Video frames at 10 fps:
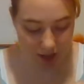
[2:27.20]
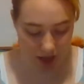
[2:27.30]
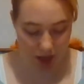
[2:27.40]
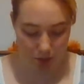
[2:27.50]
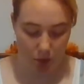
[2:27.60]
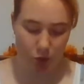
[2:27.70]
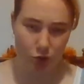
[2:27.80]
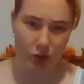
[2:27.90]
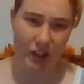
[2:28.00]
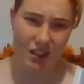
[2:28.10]
tape.
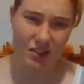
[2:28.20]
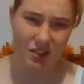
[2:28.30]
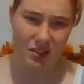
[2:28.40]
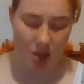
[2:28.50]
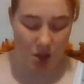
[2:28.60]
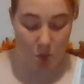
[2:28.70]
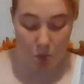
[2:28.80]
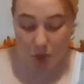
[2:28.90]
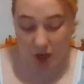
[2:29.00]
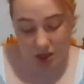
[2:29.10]
Green,
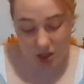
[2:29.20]
but